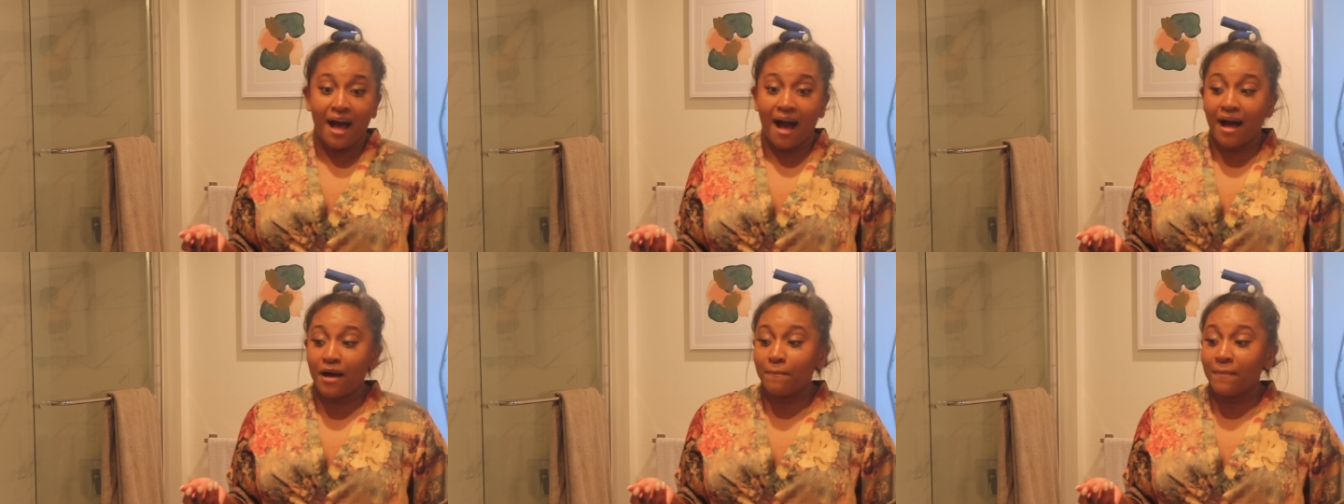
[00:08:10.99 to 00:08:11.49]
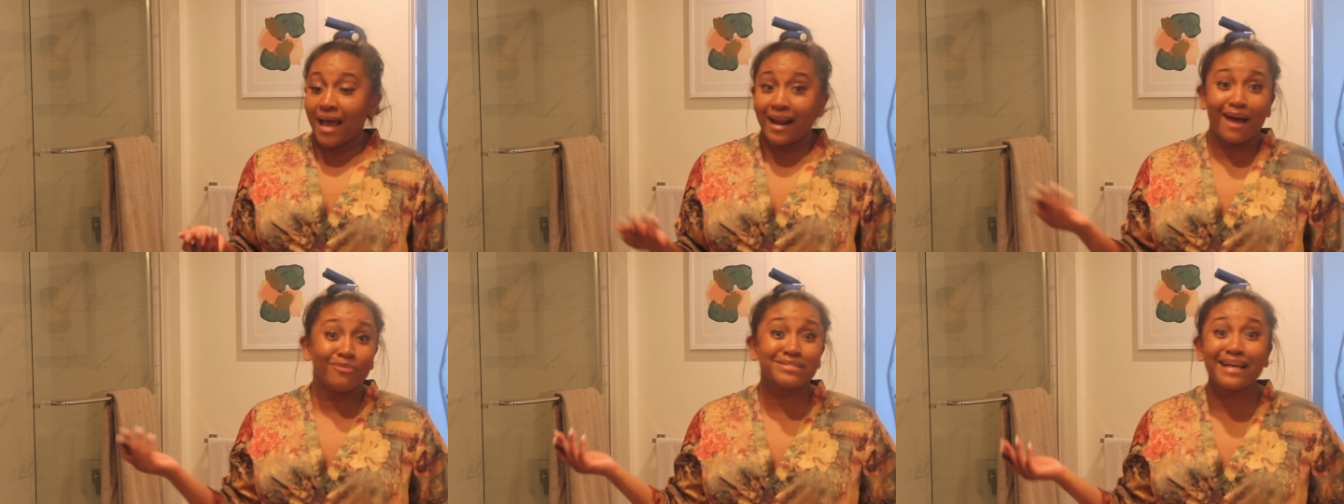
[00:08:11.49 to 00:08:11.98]
And
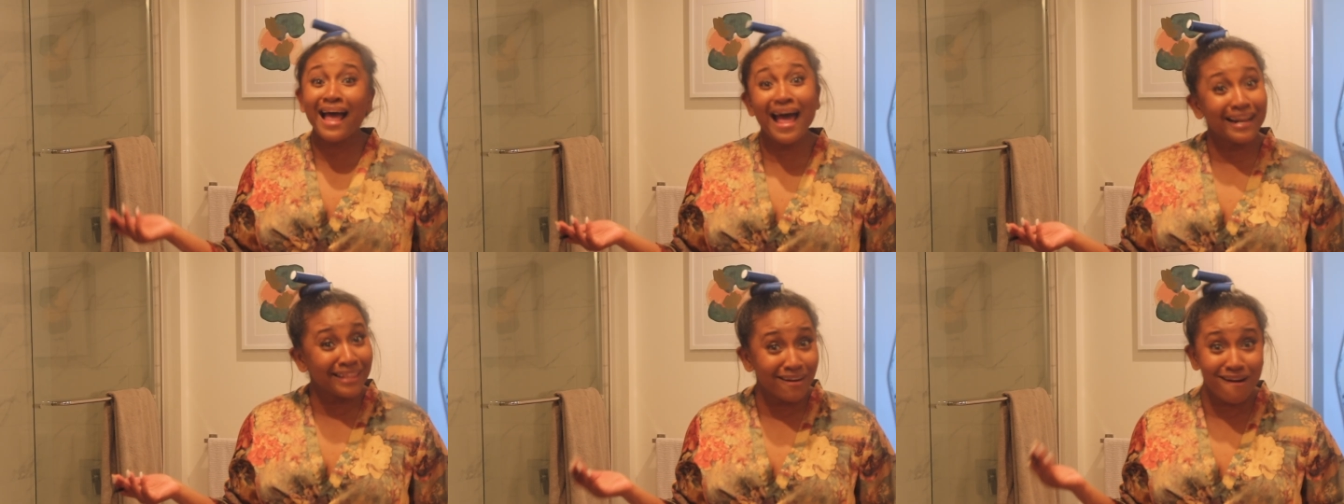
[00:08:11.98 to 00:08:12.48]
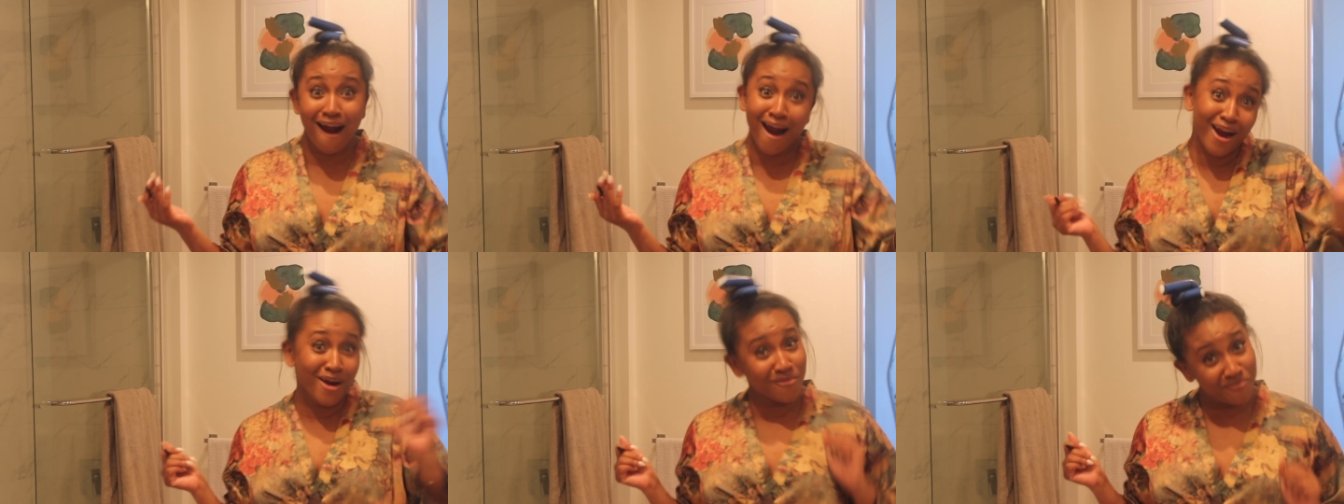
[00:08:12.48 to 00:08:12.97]
I was ahead of the
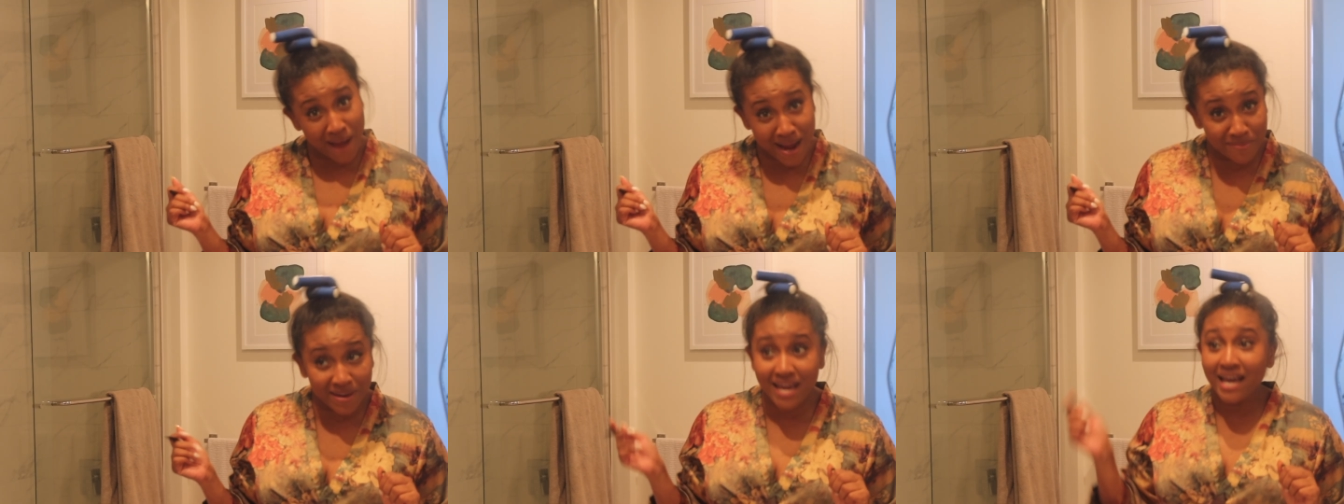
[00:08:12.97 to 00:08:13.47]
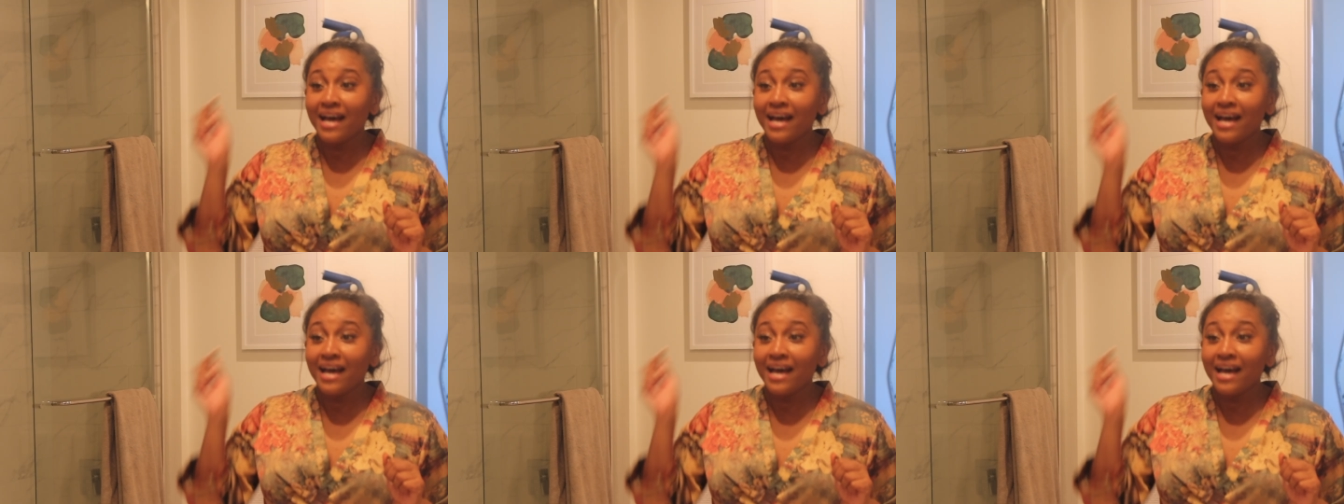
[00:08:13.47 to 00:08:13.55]
curve, baby.